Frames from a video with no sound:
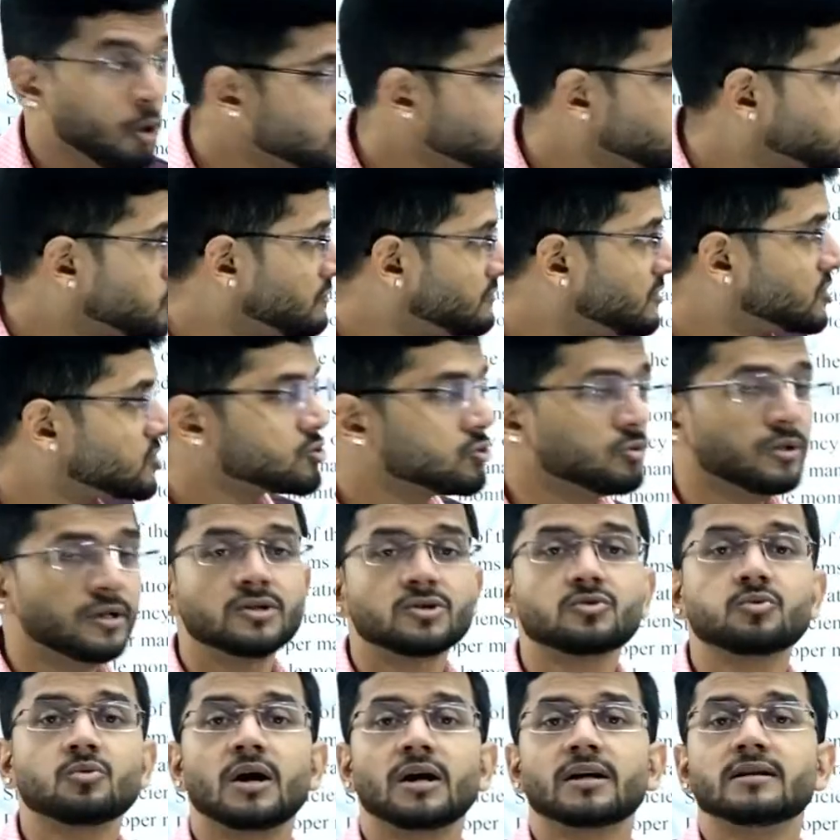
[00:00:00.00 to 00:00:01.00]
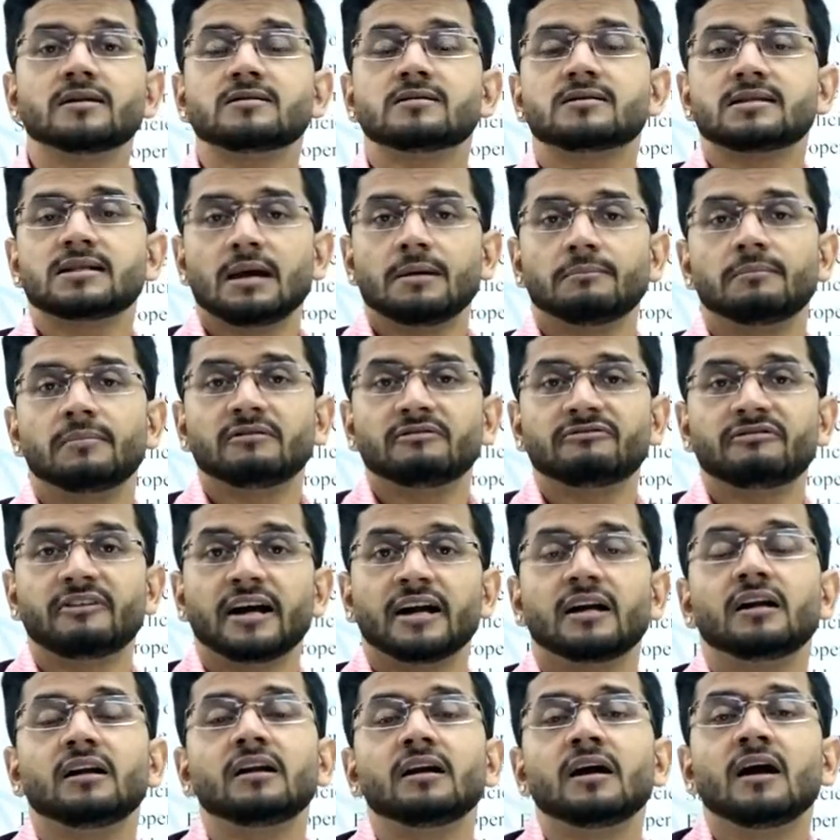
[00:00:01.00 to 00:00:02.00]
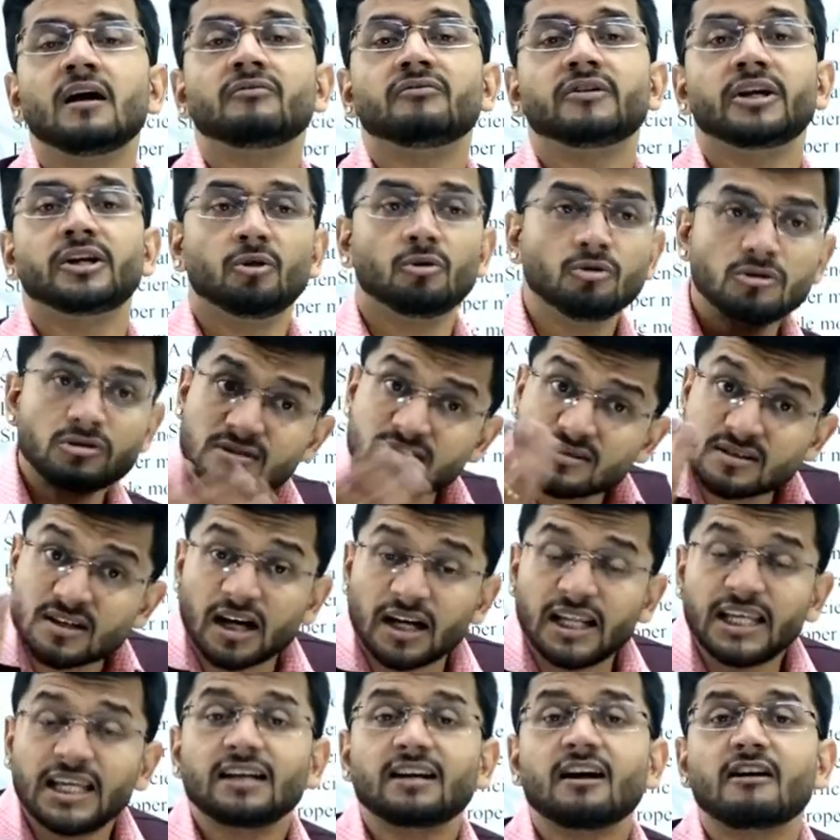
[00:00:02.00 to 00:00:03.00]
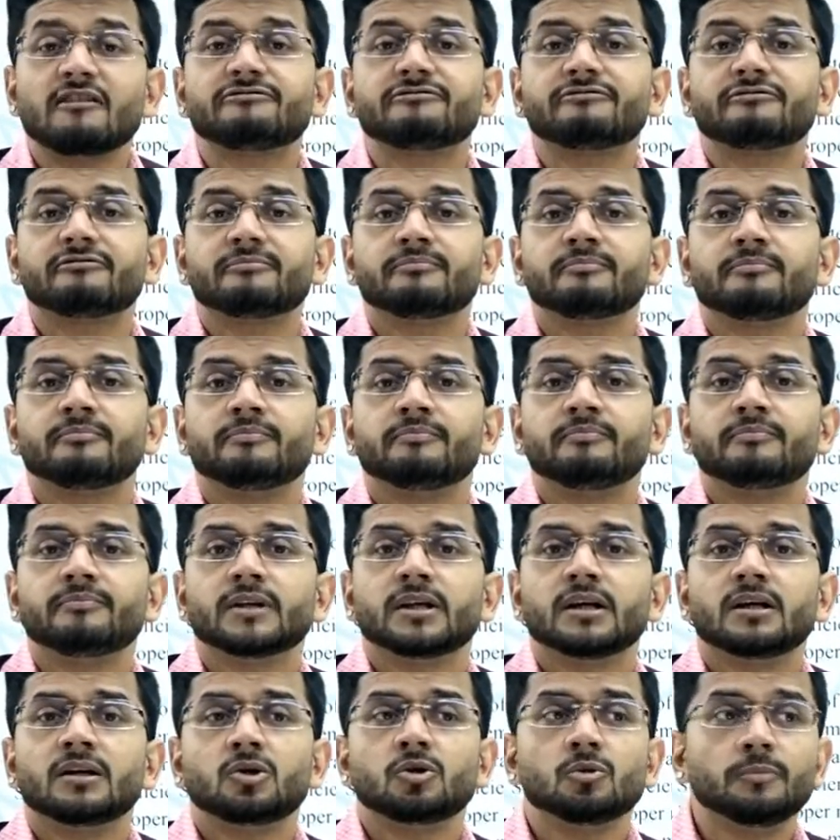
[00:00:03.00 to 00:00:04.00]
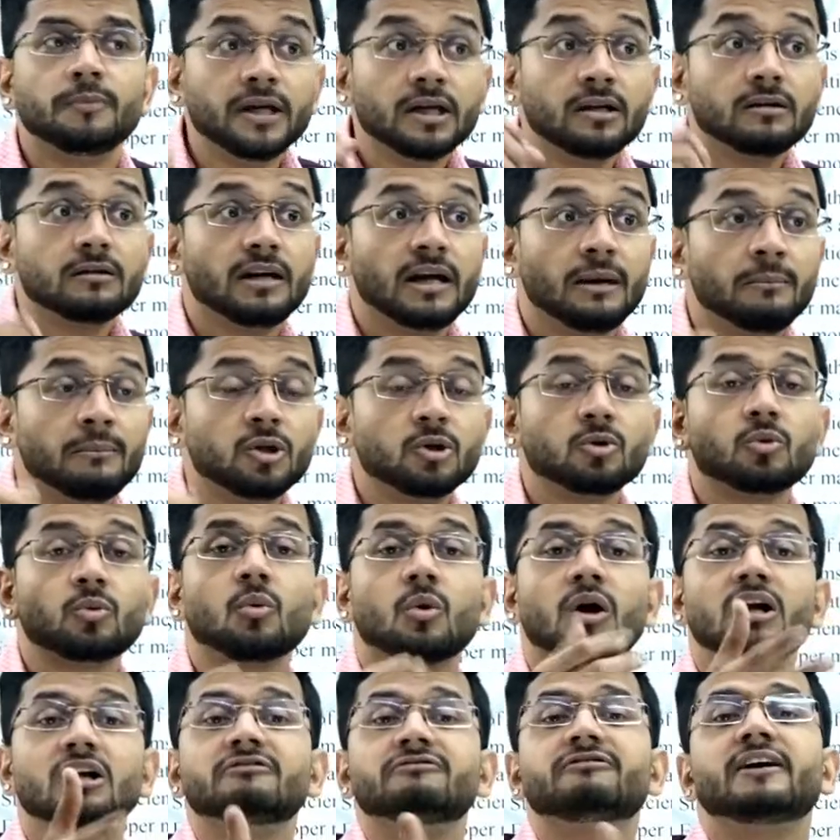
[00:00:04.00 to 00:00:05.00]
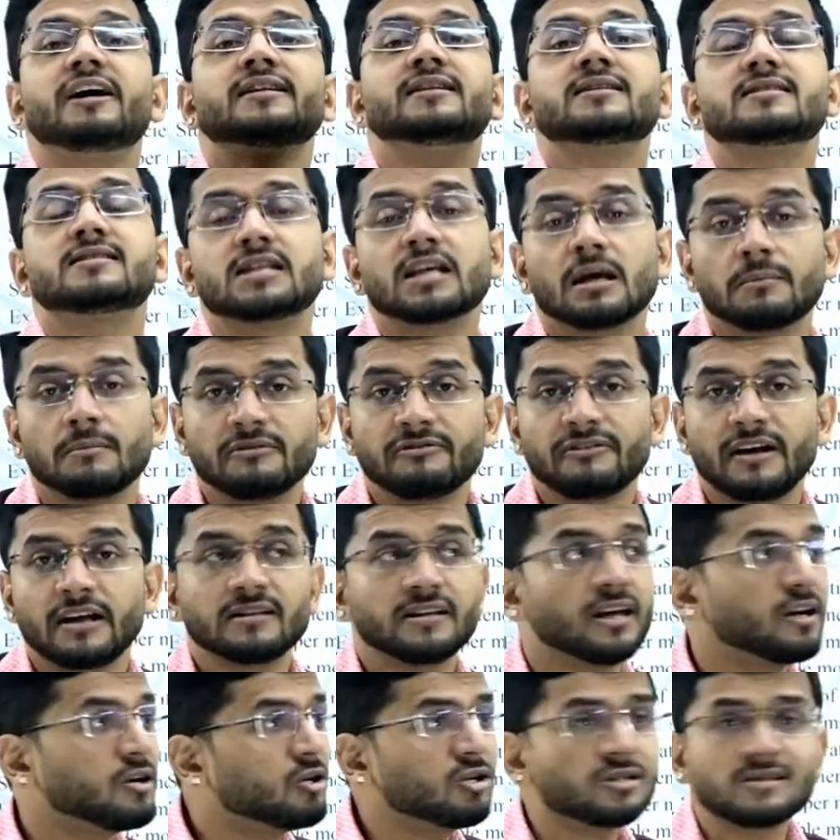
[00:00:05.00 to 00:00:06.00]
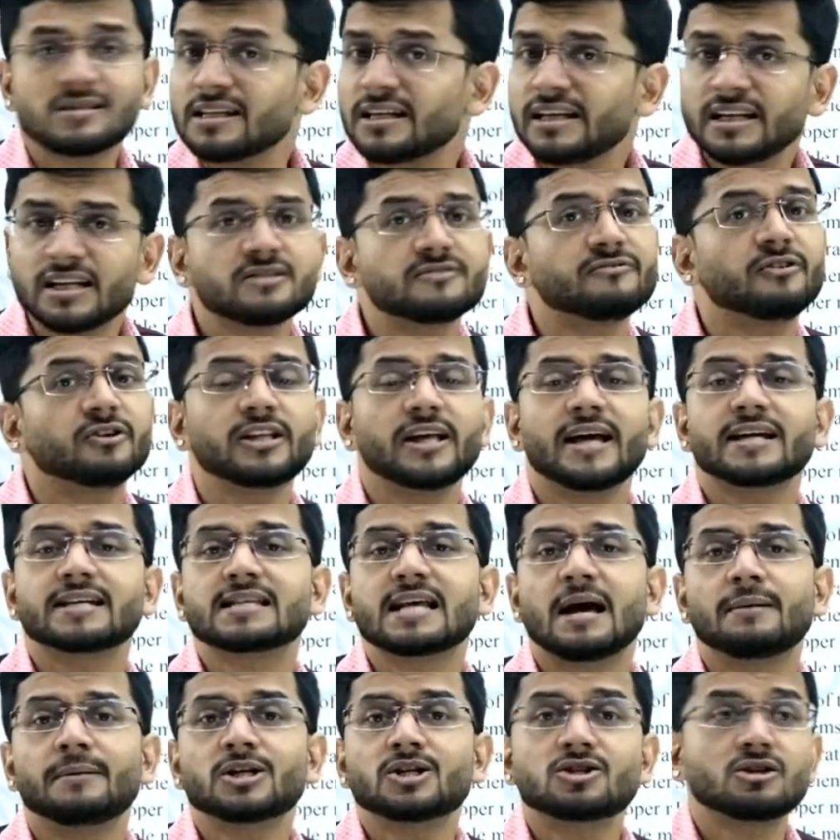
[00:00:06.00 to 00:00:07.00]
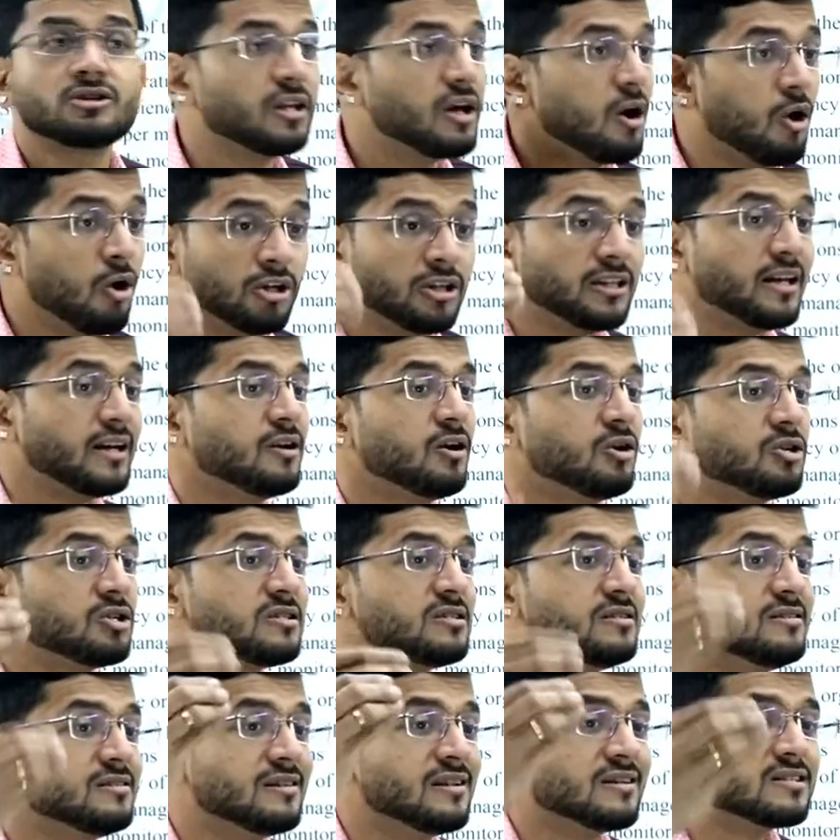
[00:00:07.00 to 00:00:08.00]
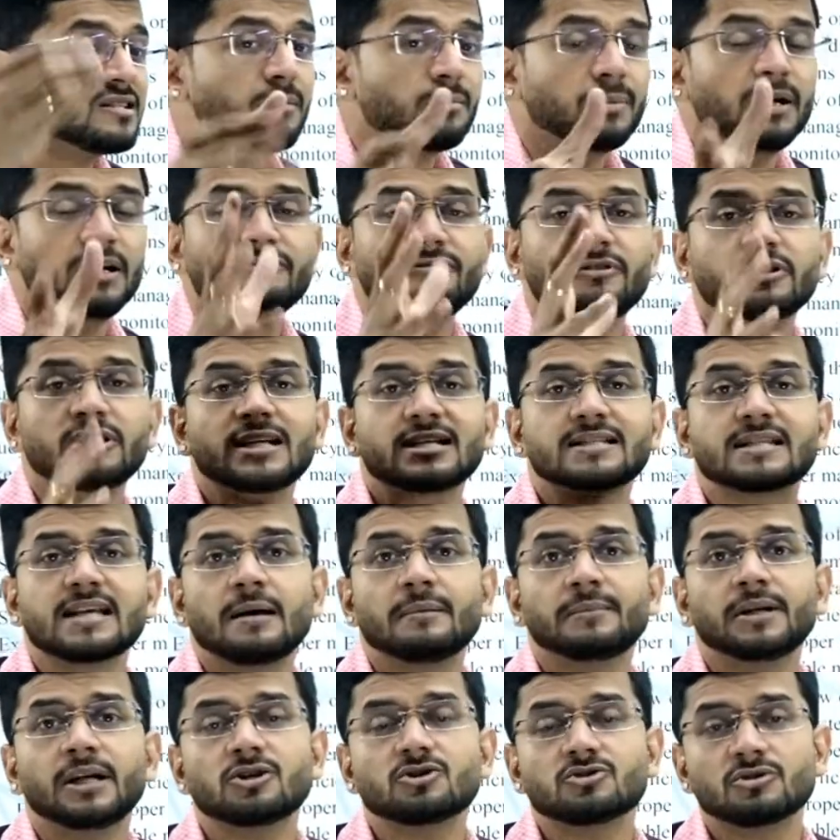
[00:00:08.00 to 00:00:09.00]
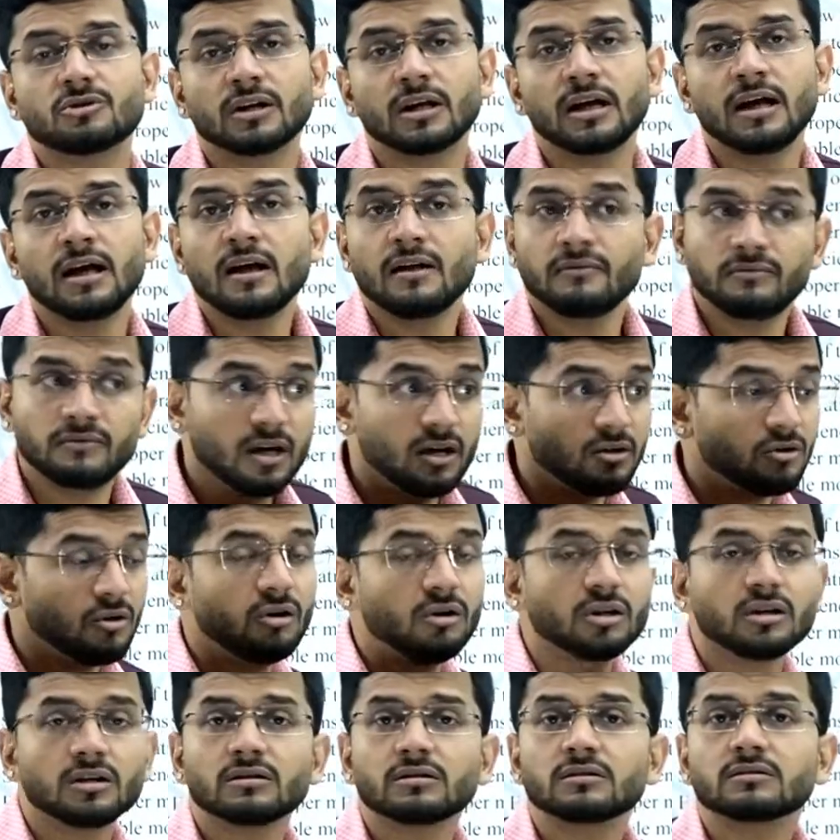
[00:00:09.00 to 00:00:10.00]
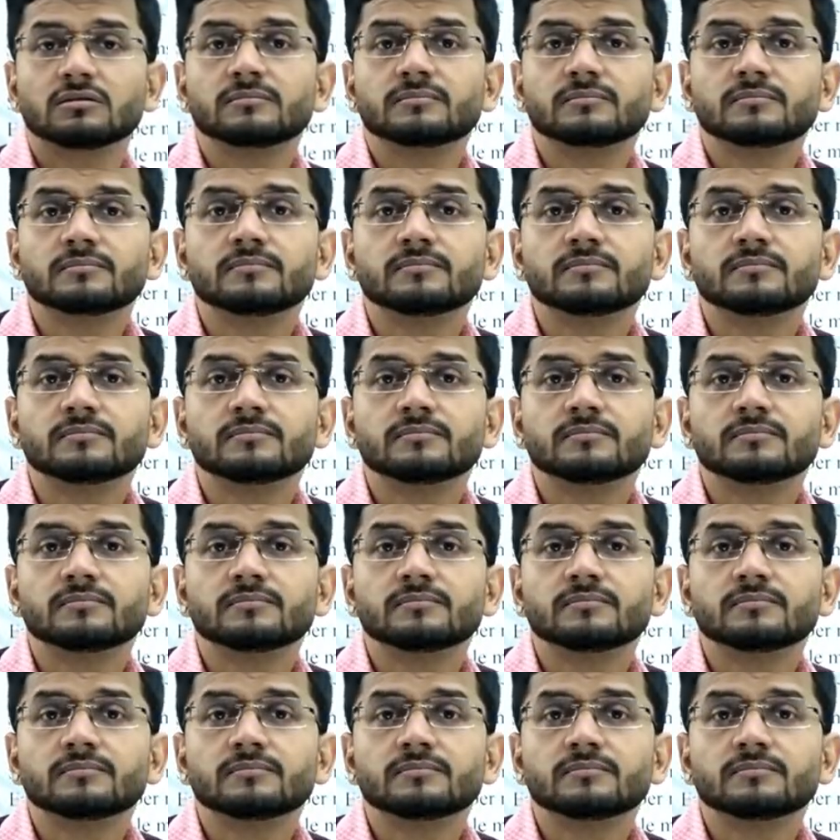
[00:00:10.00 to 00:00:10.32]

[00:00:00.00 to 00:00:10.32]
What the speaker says: Most of the students who are in CMA final, they don't study enough to be able to qualify the CMA final. They are not serious for the examination, or they are not disciplined for the examination. They are not.